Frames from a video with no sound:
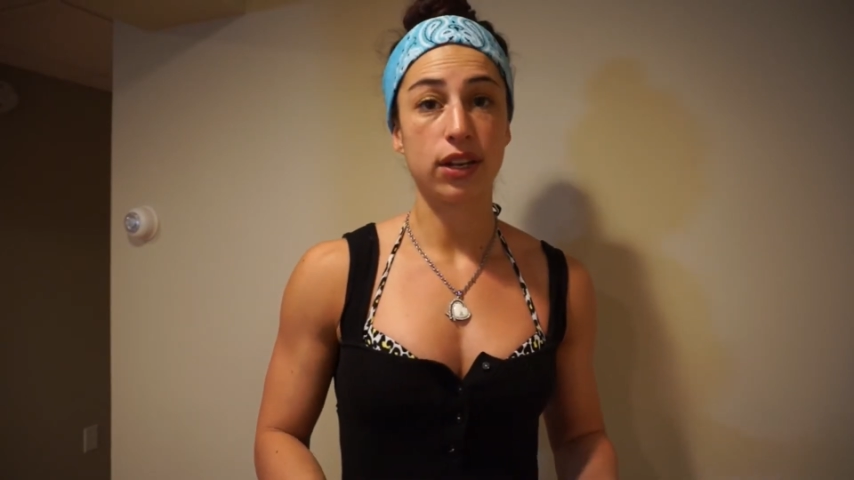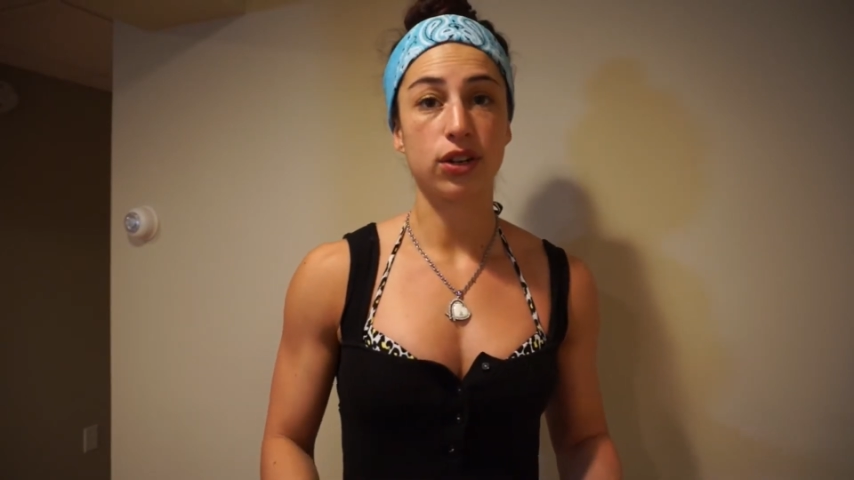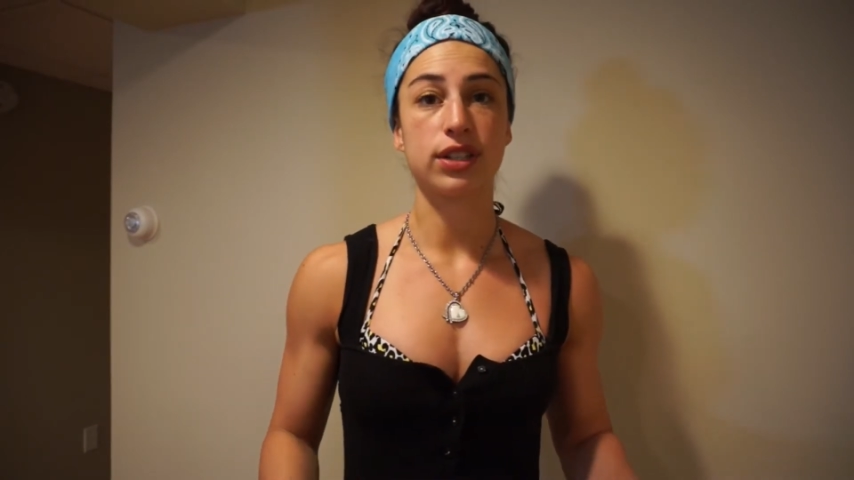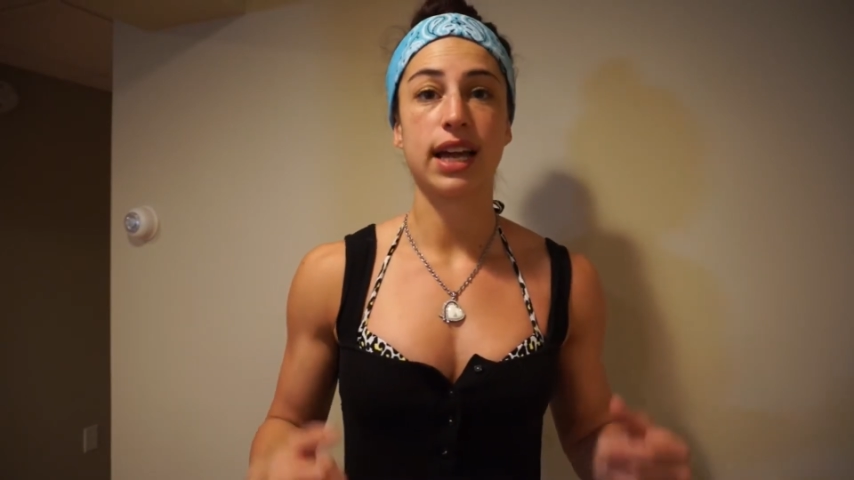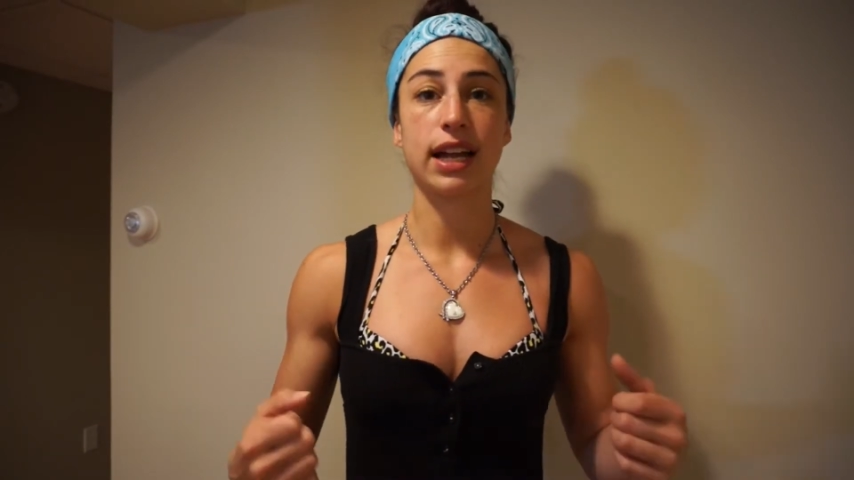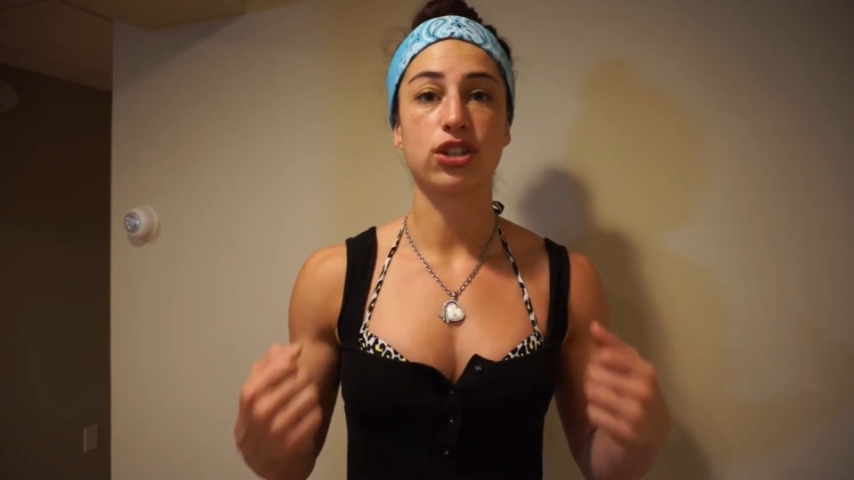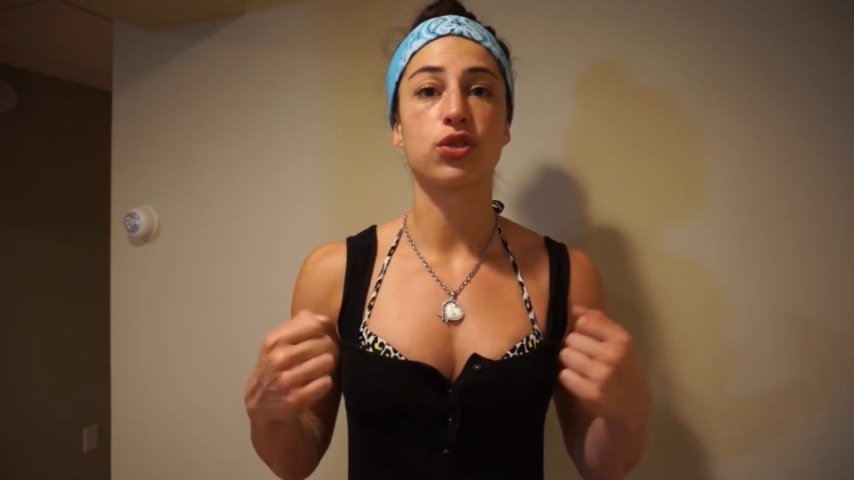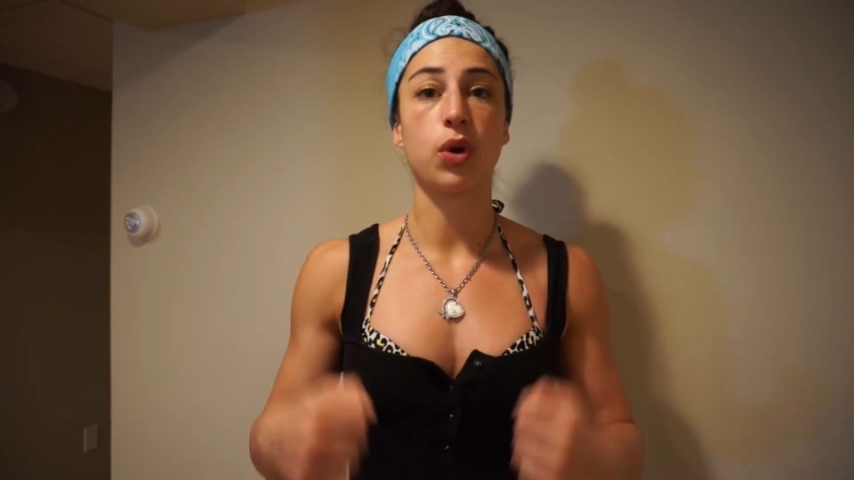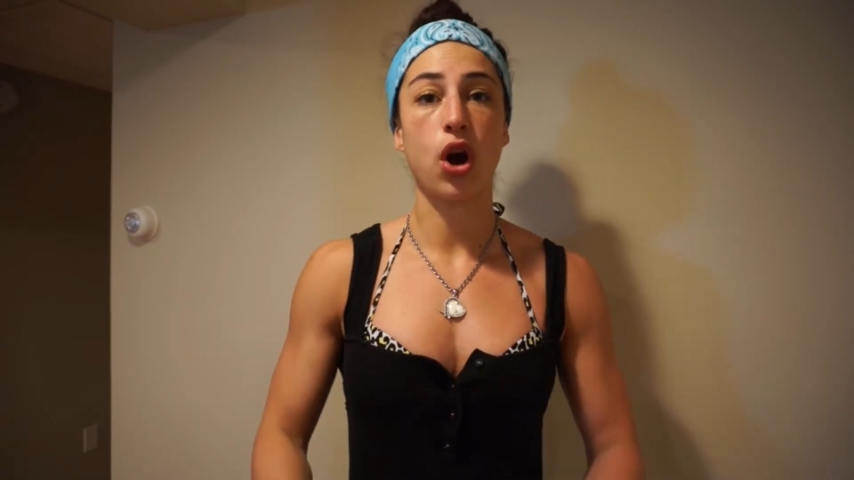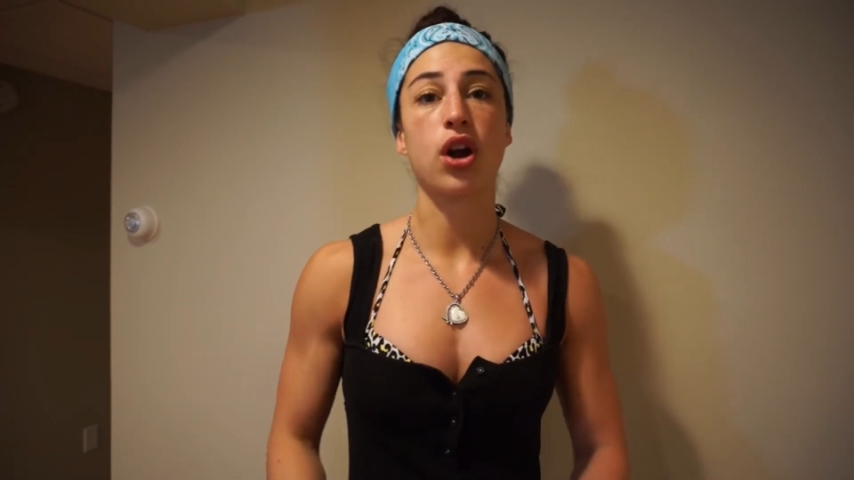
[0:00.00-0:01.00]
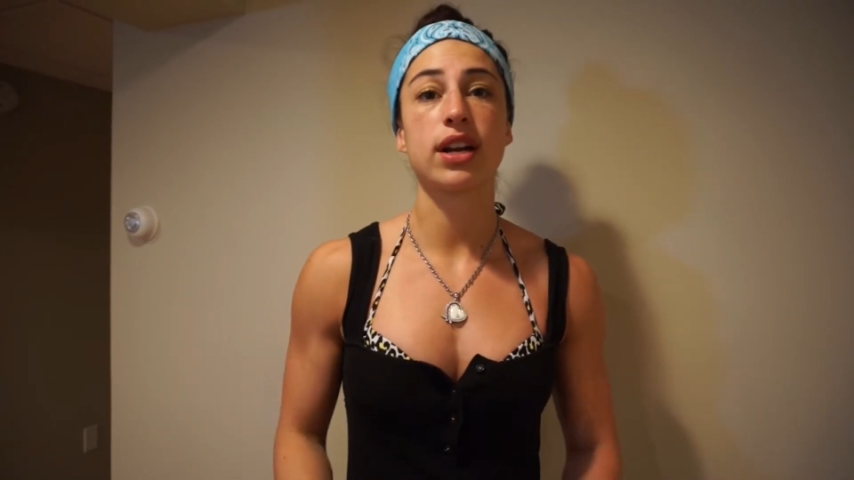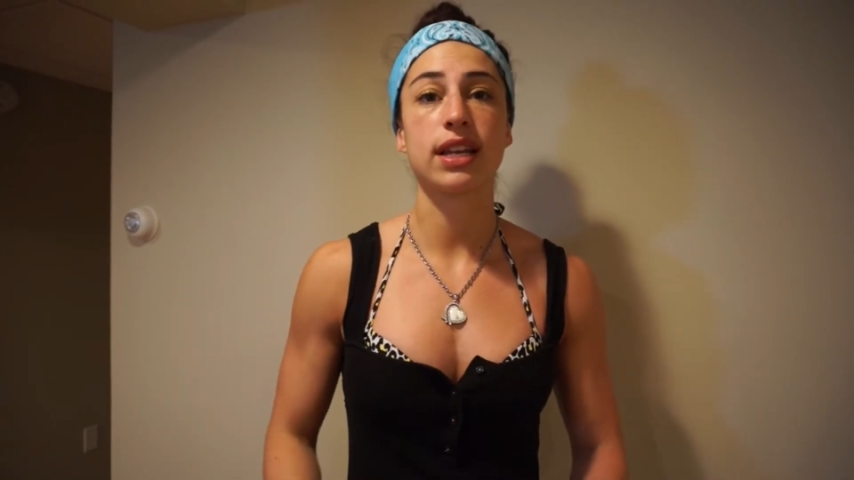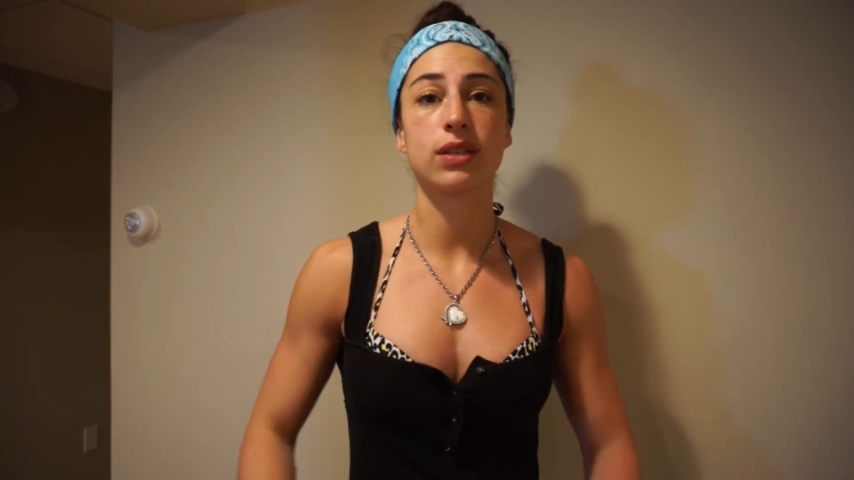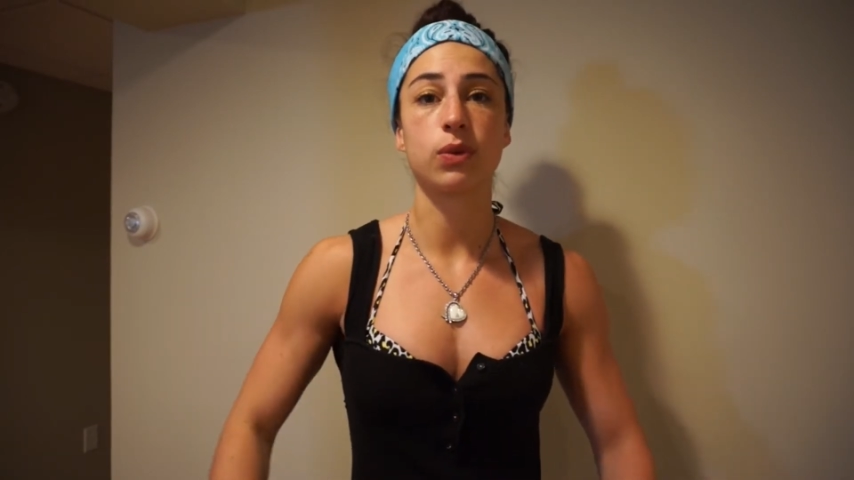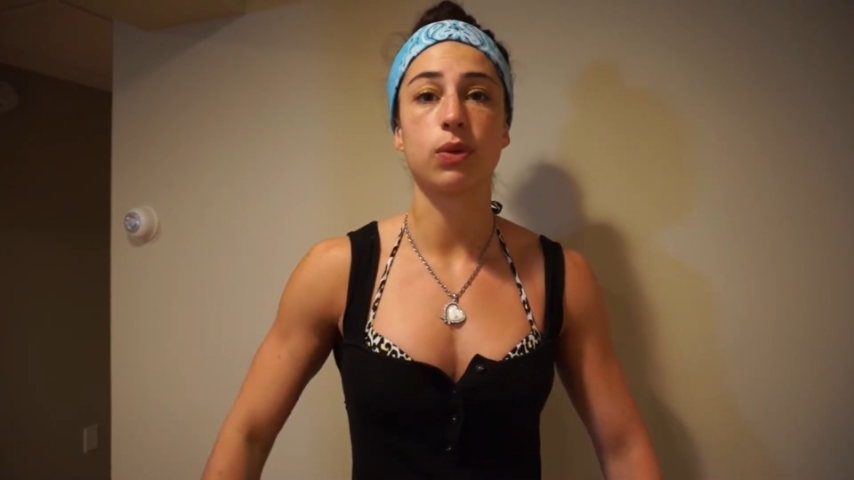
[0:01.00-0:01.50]
You're attached to a
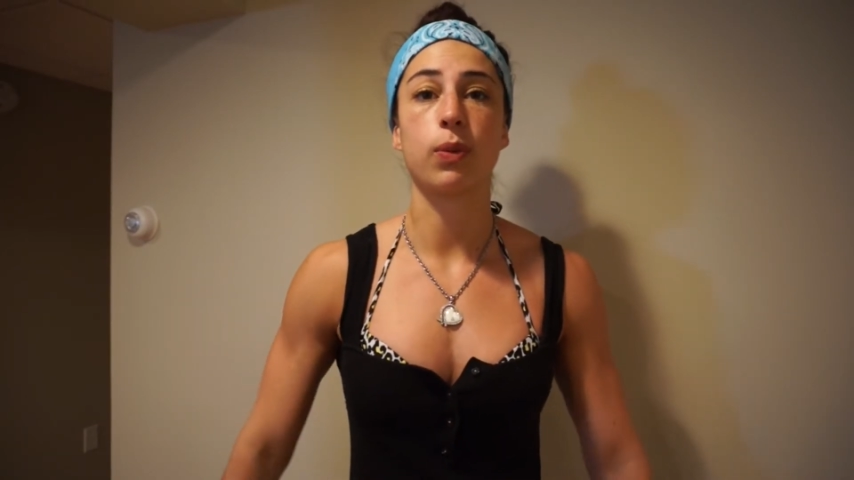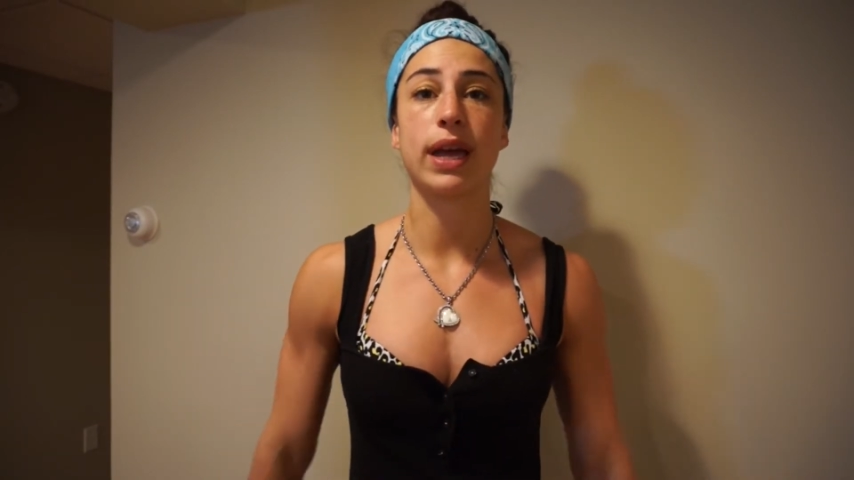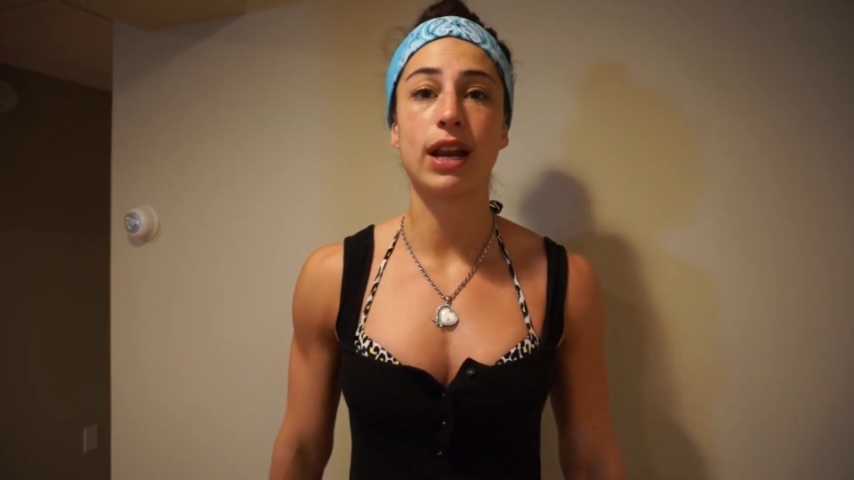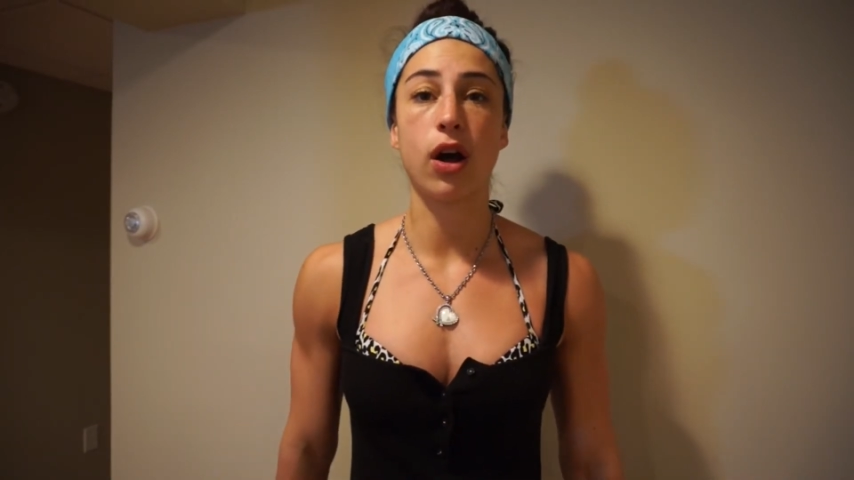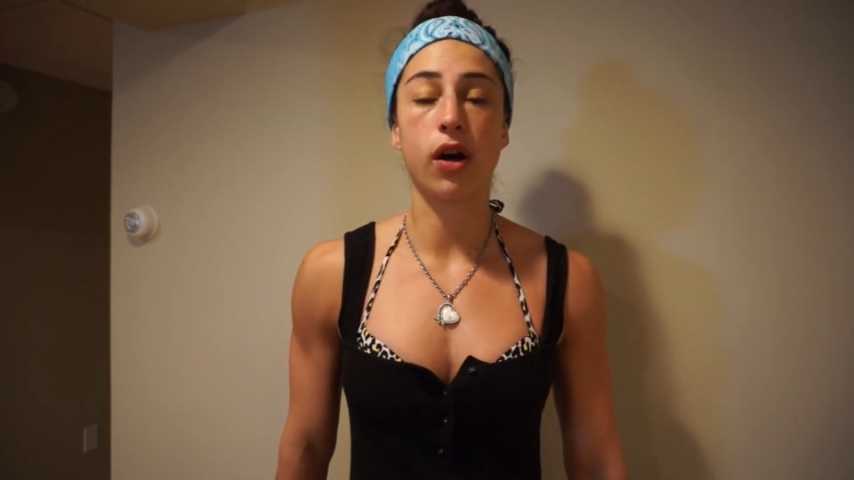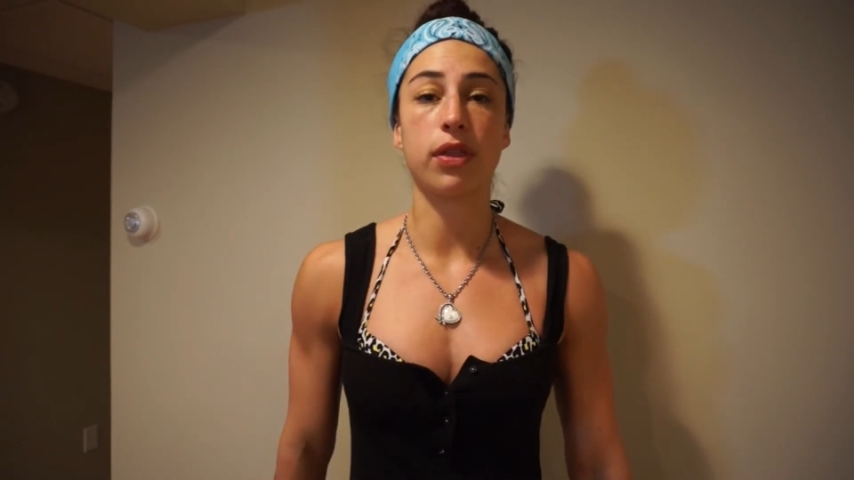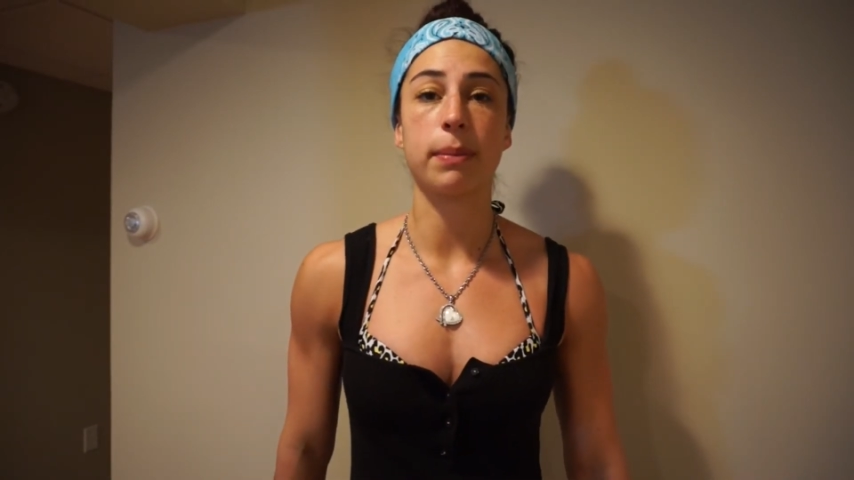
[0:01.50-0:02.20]
harness with weight on the